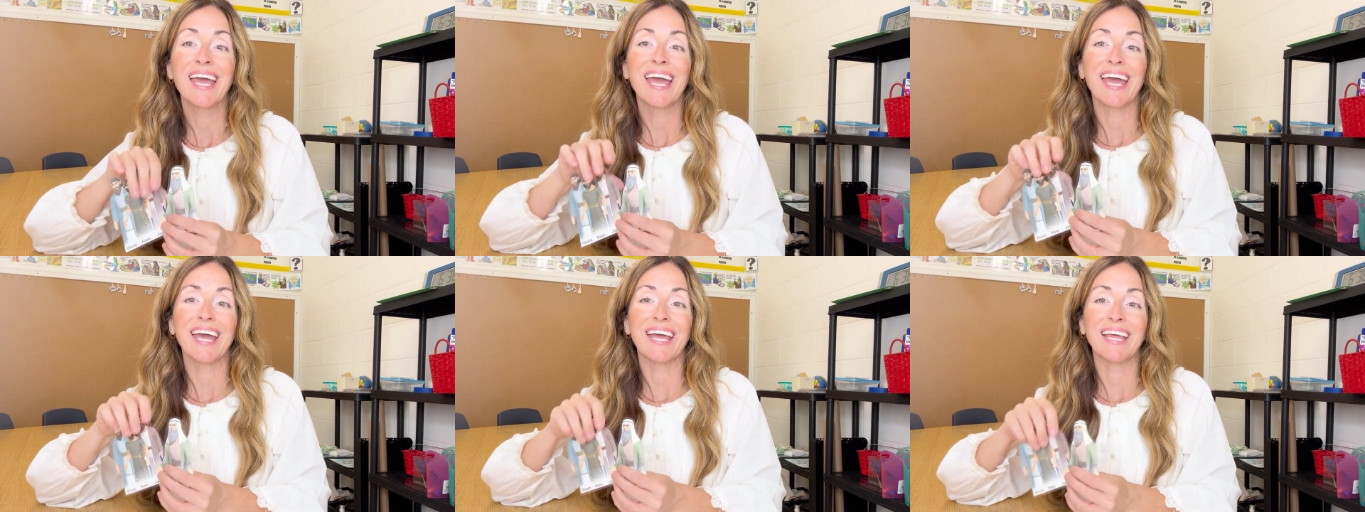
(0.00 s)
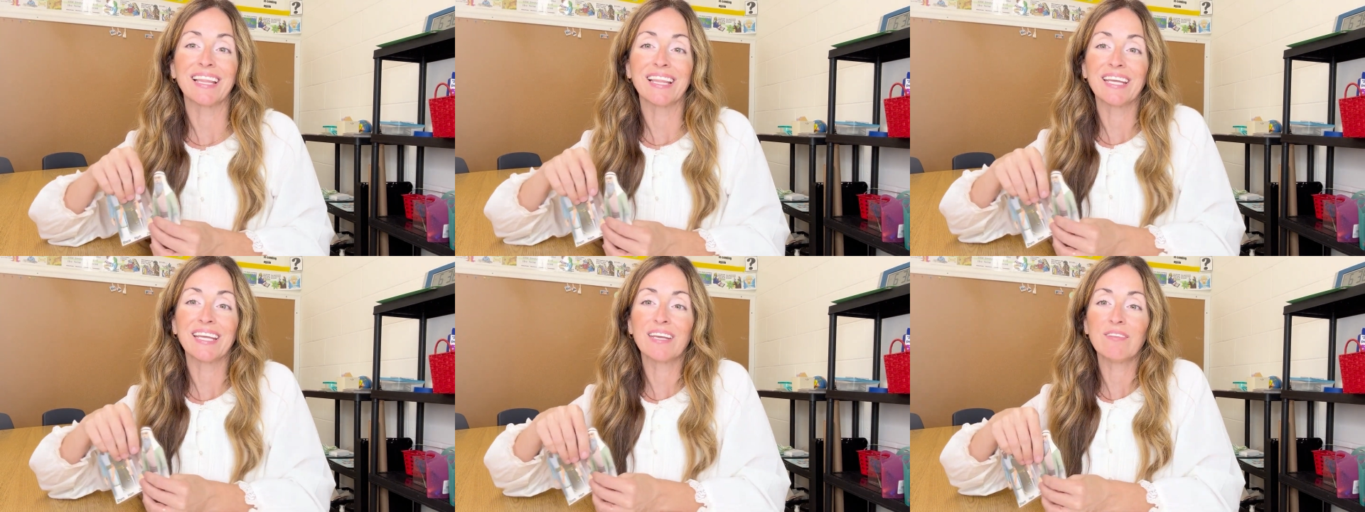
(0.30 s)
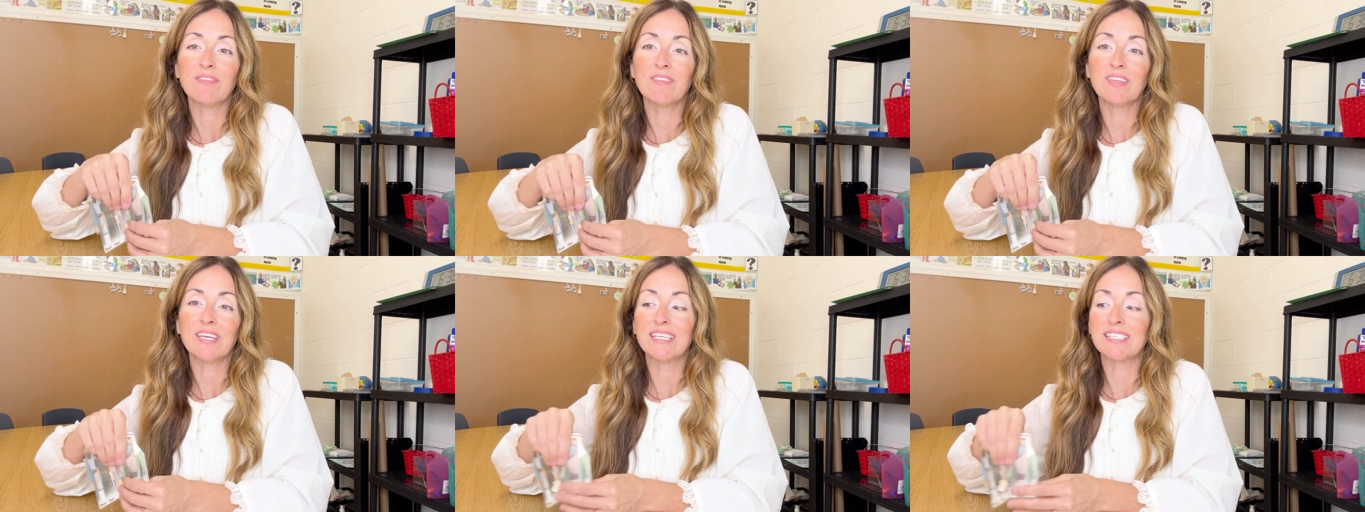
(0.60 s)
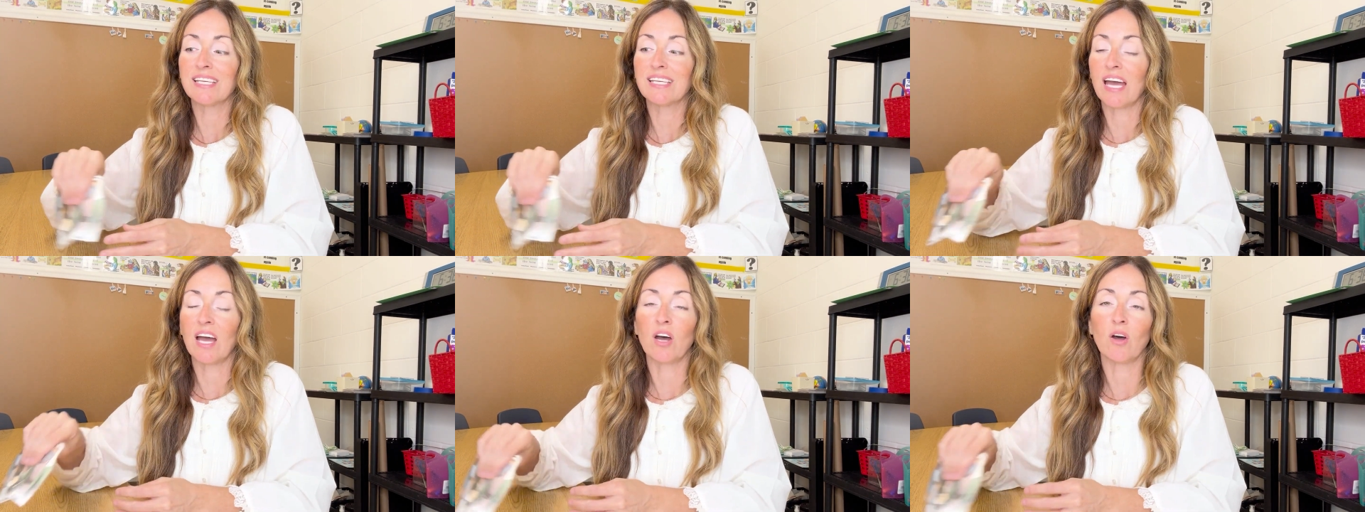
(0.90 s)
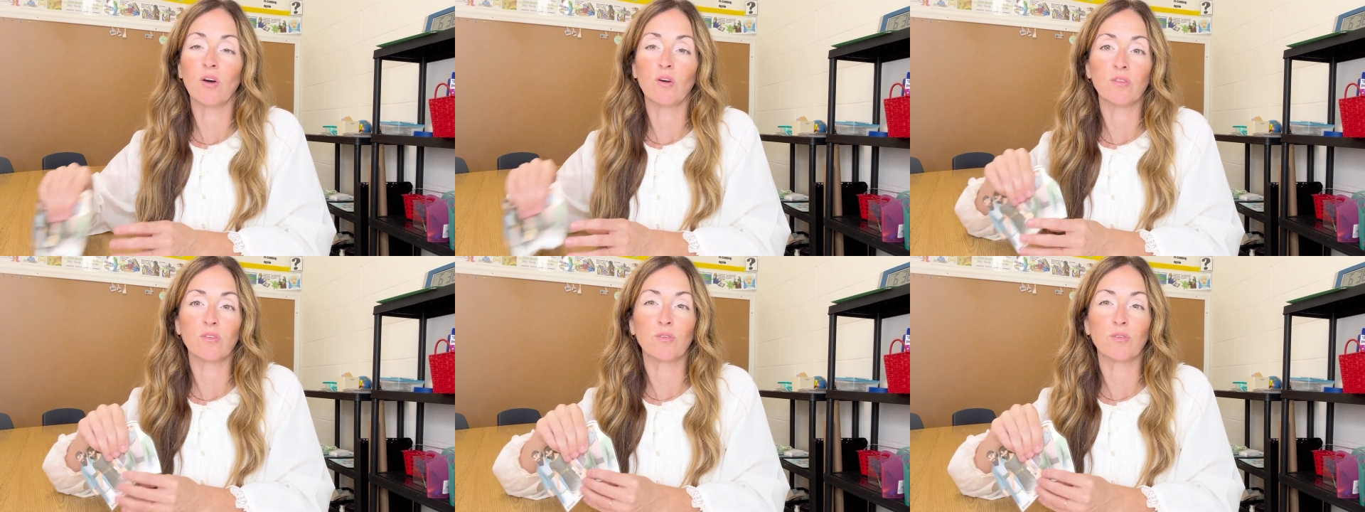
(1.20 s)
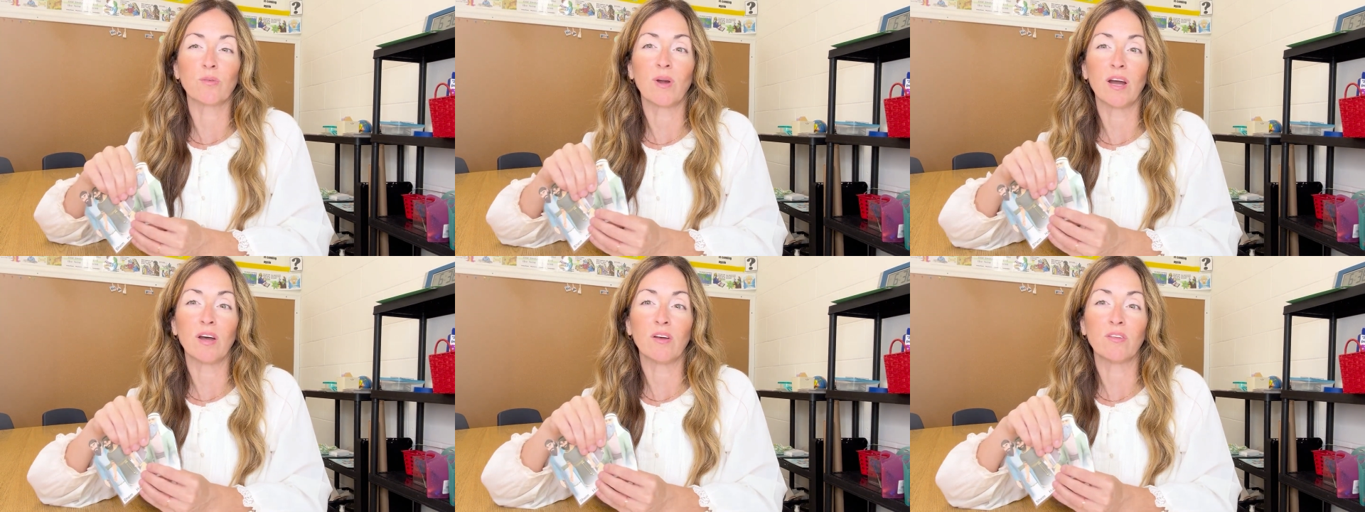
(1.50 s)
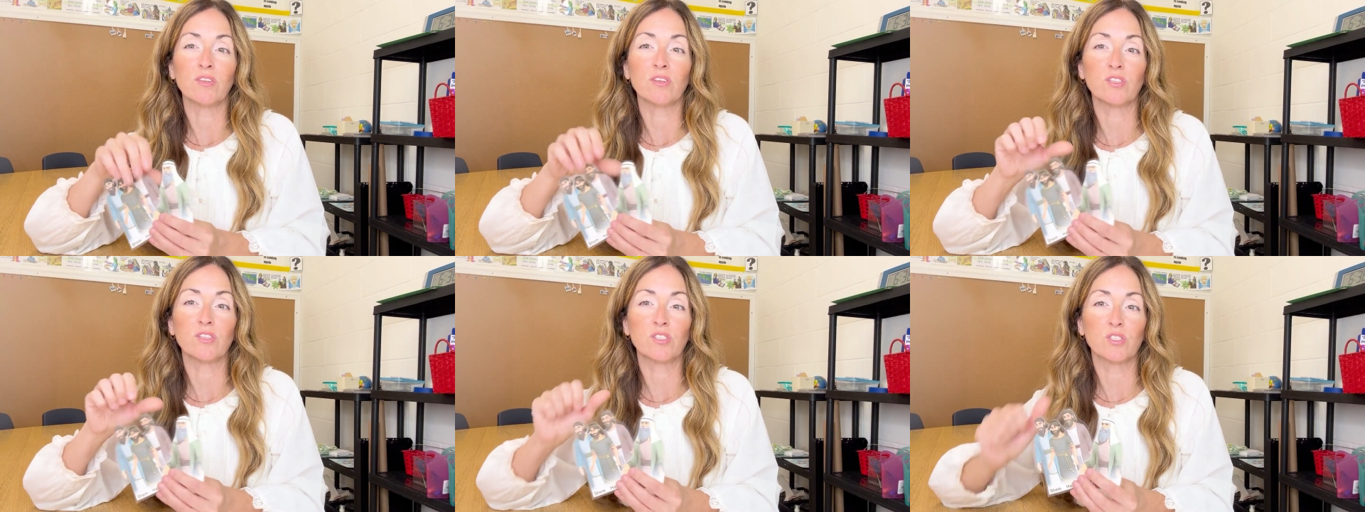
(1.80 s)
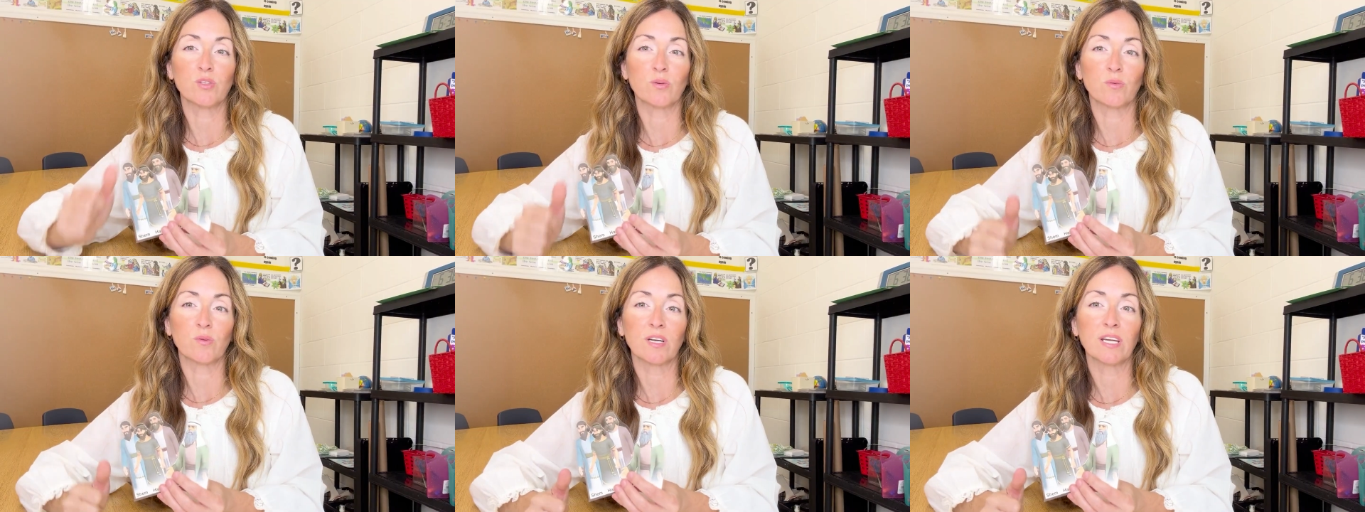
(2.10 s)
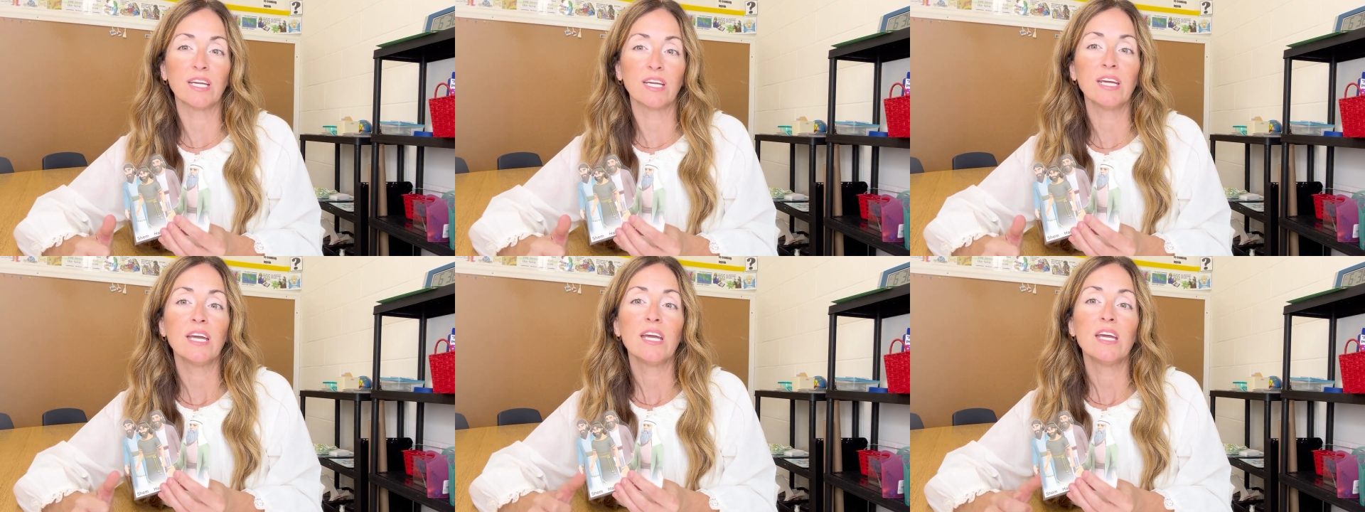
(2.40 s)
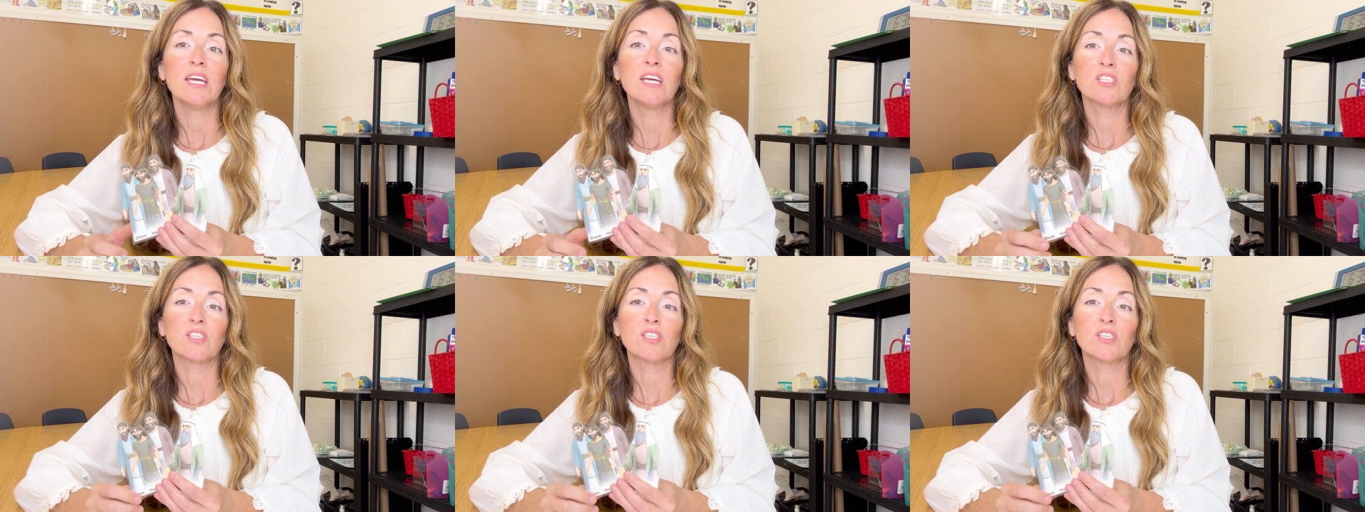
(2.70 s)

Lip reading: and leave these out throughout the story